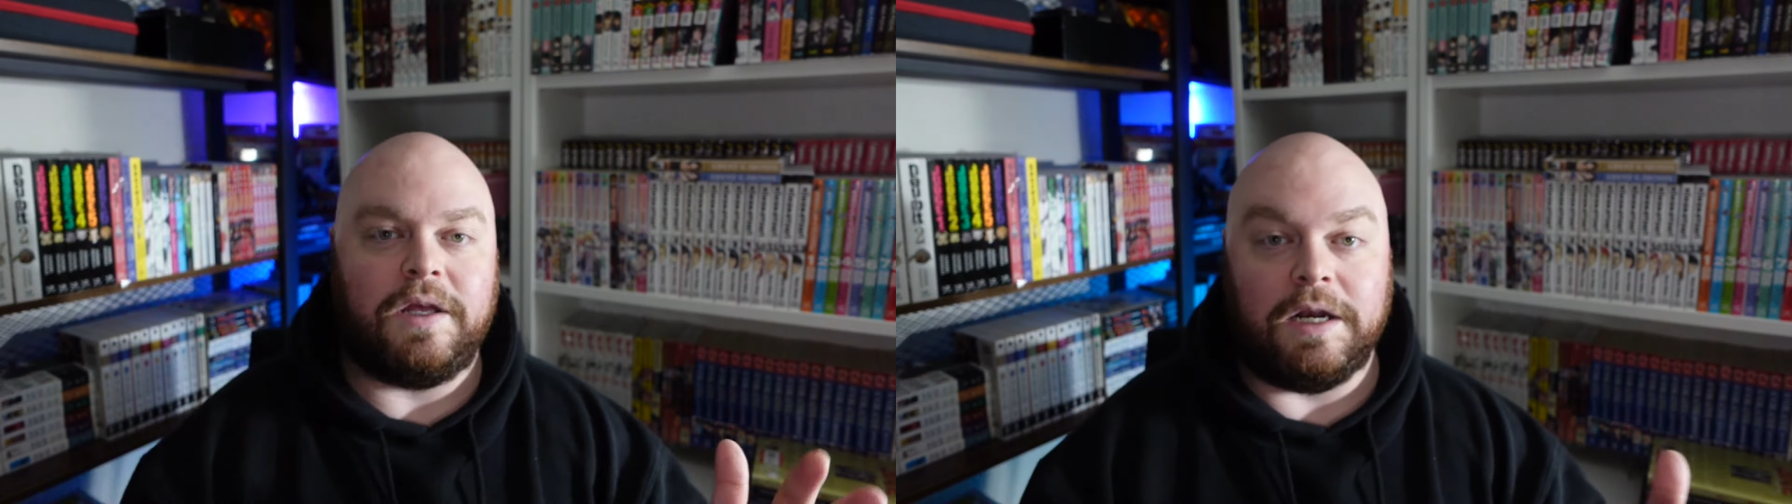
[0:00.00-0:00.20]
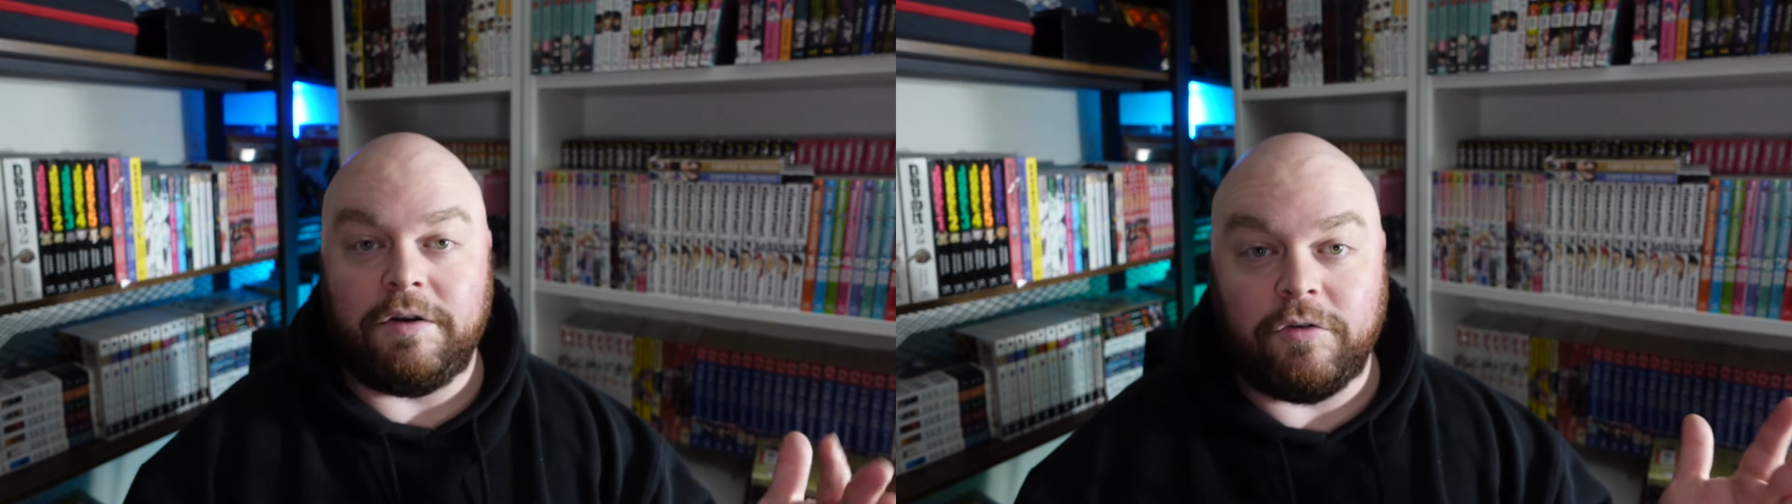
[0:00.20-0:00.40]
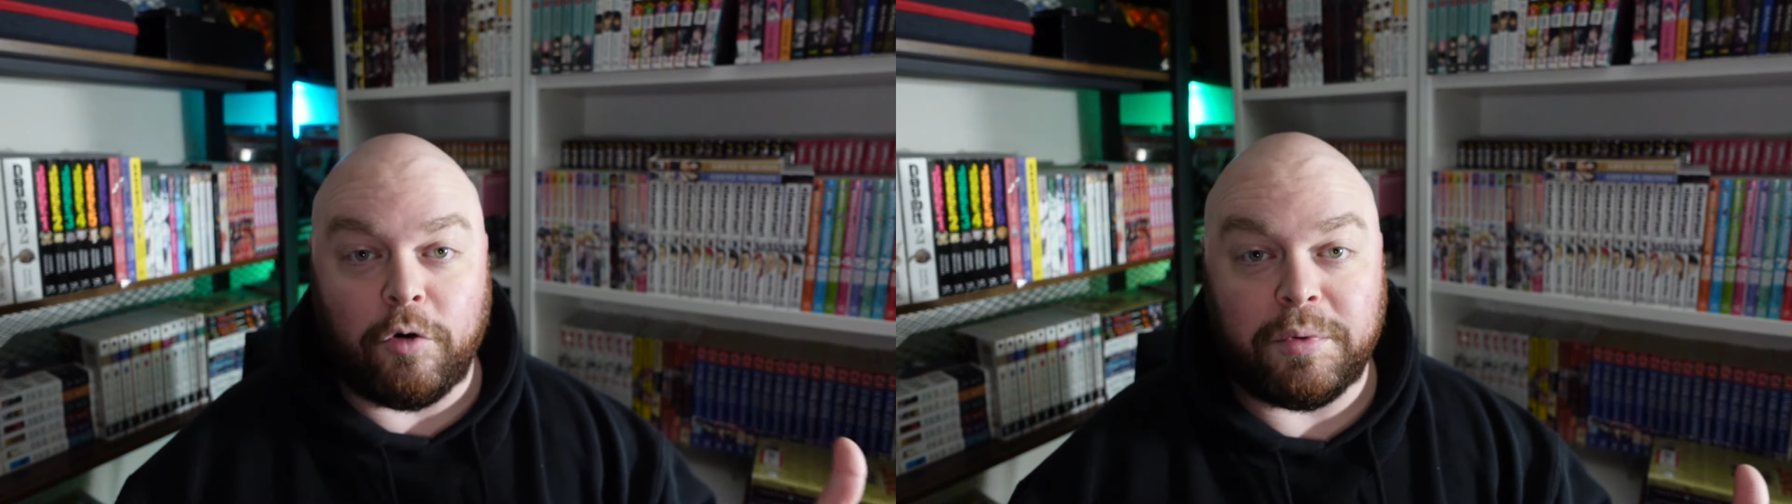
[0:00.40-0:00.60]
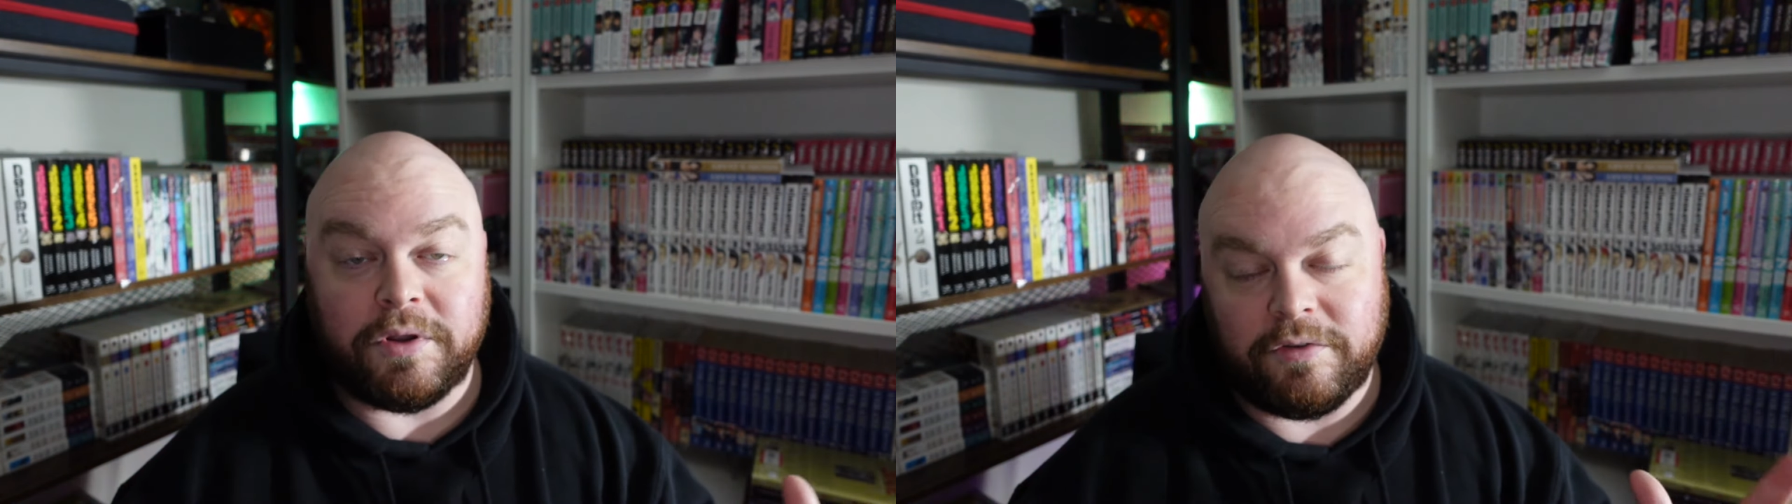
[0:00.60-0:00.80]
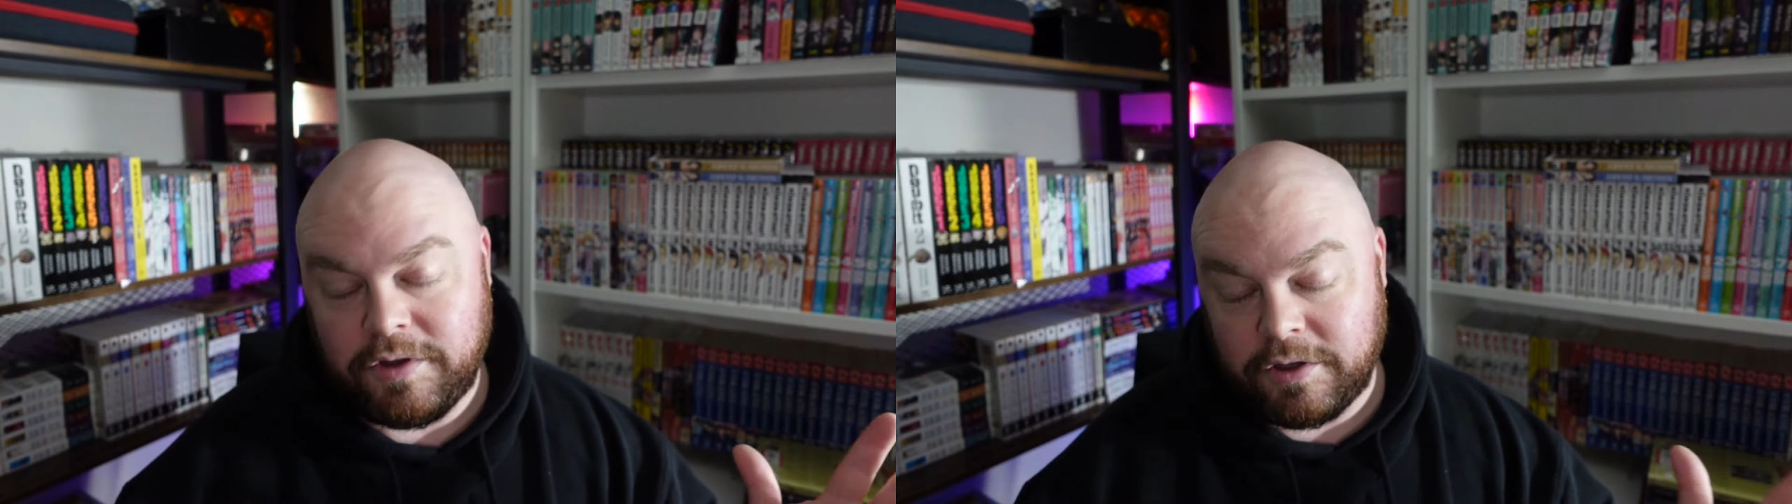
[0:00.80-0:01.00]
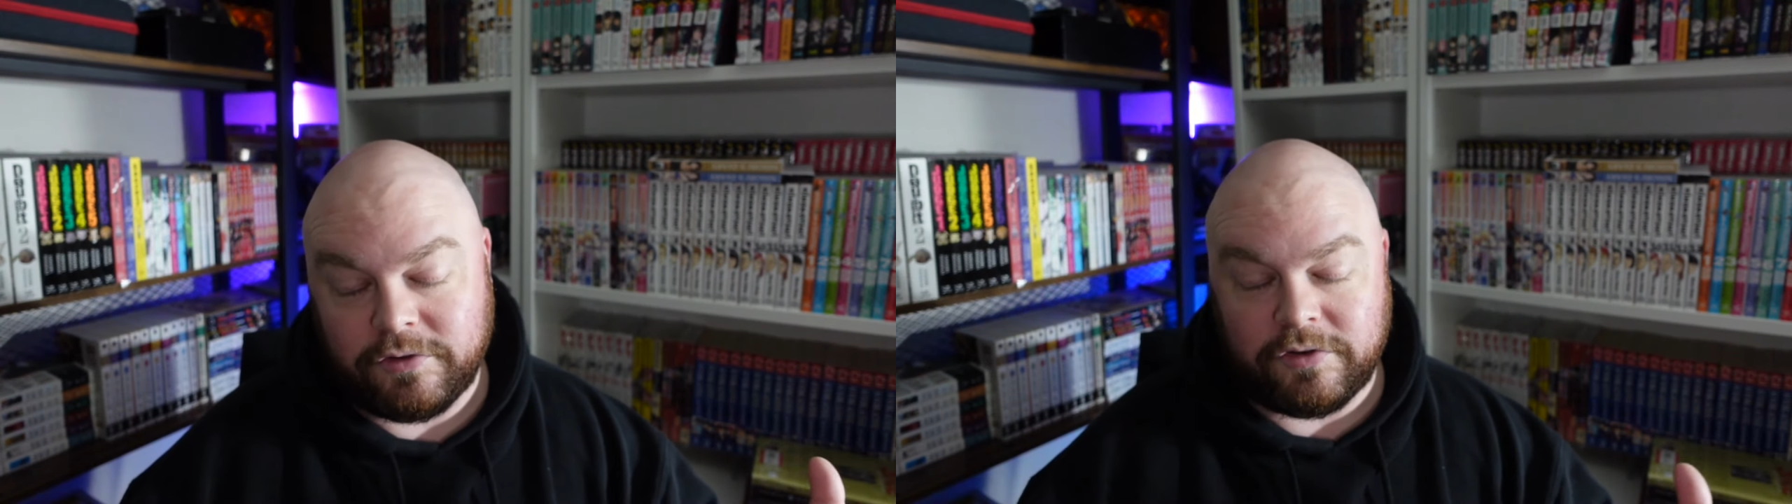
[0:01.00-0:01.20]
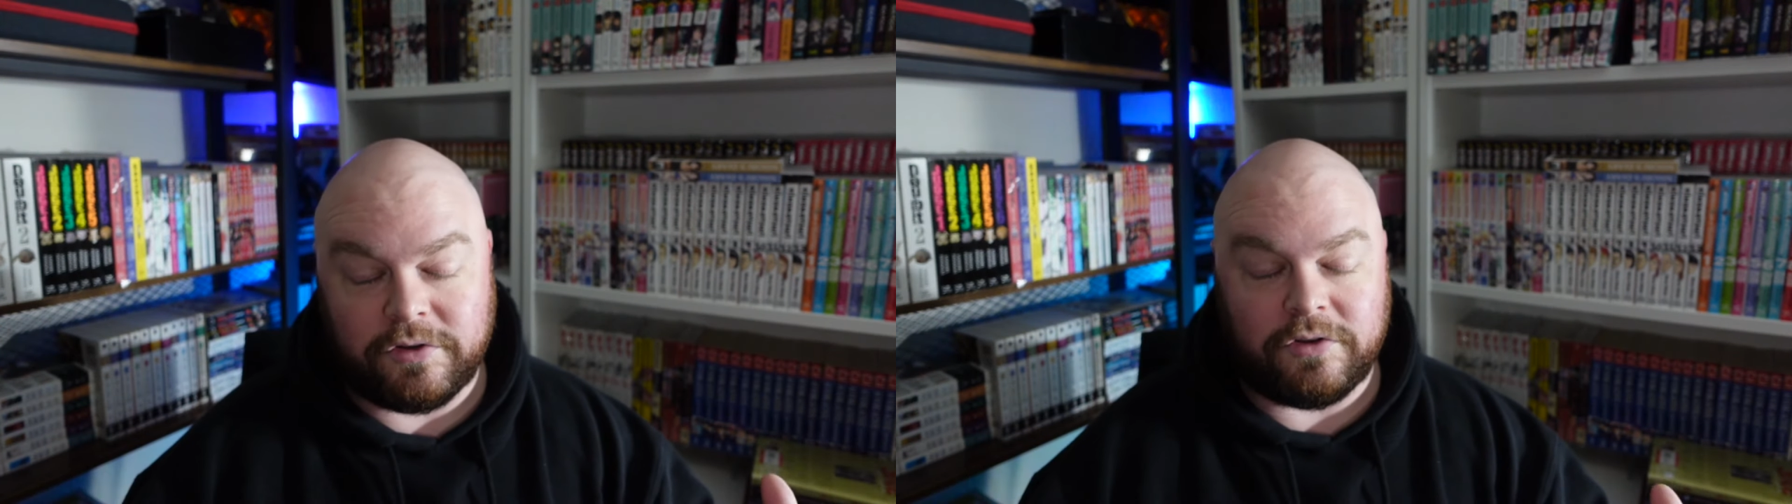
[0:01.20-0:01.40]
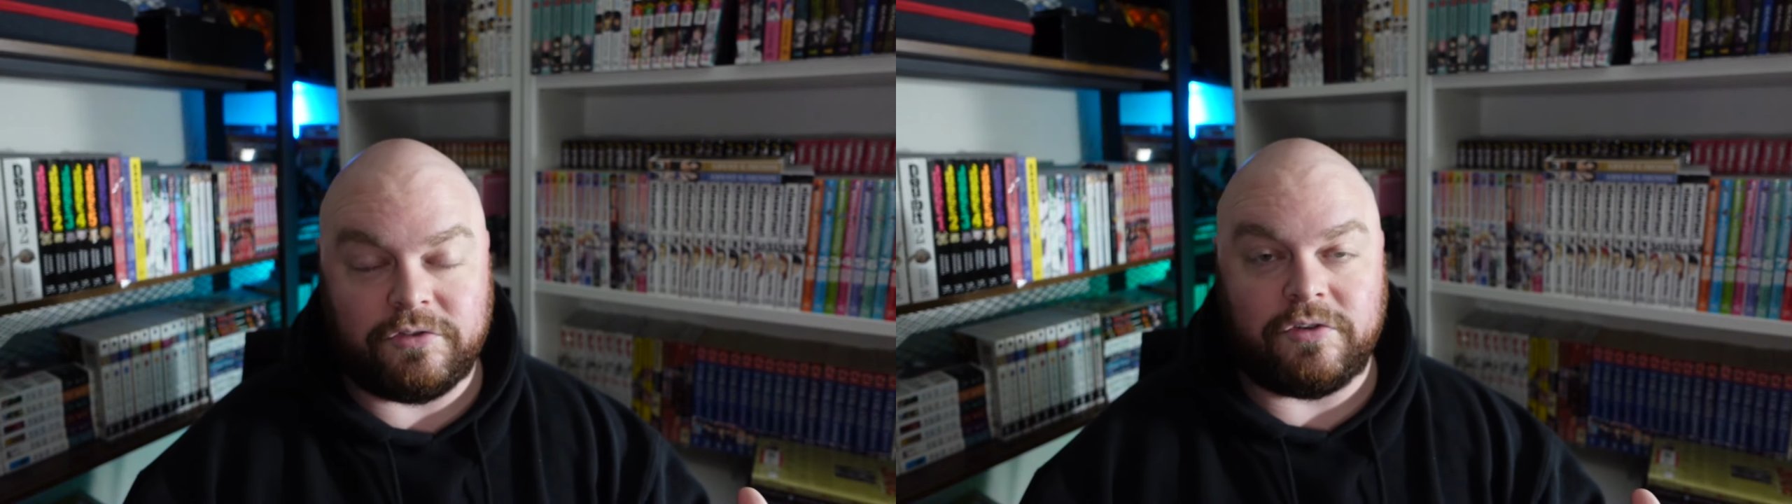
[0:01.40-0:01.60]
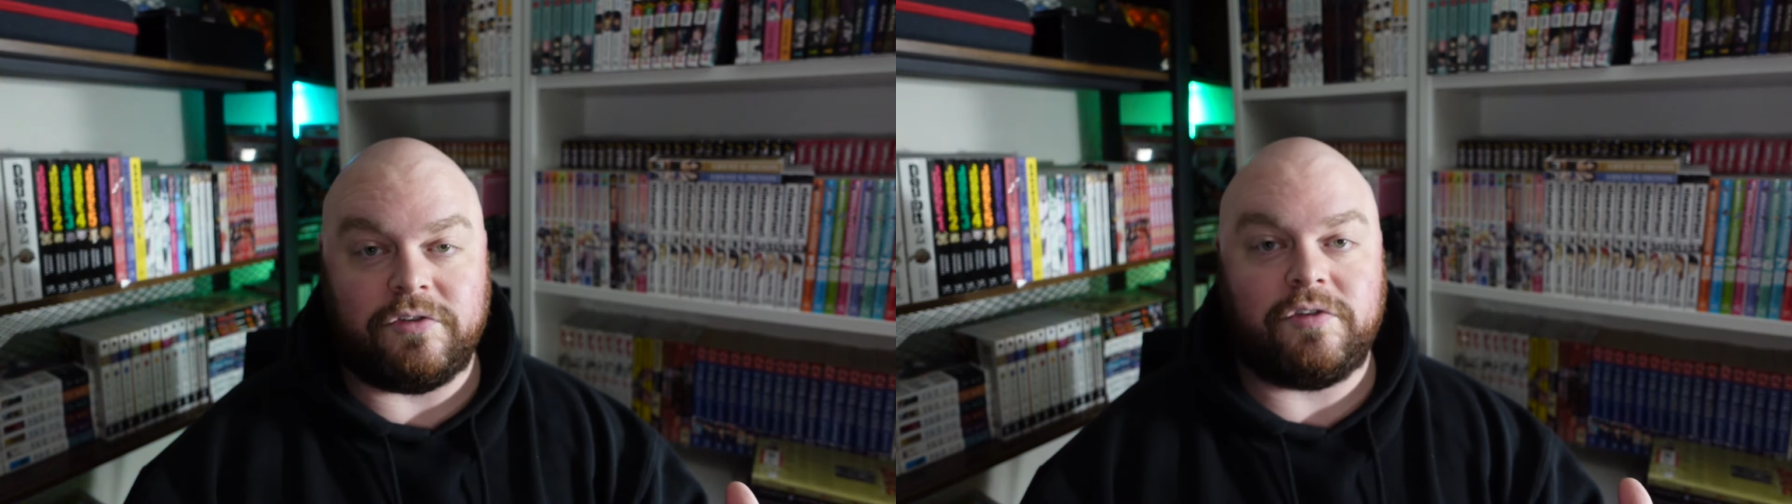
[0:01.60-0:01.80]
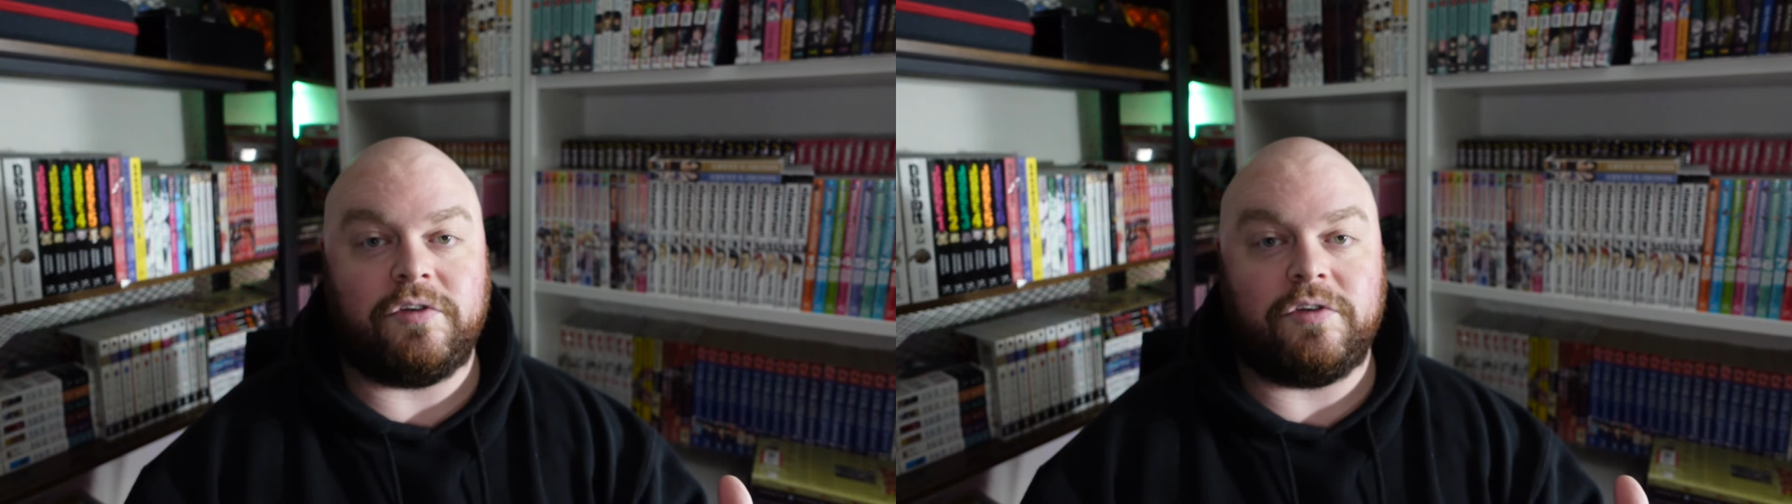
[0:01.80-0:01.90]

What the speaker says: and I never opened the deluxe editions,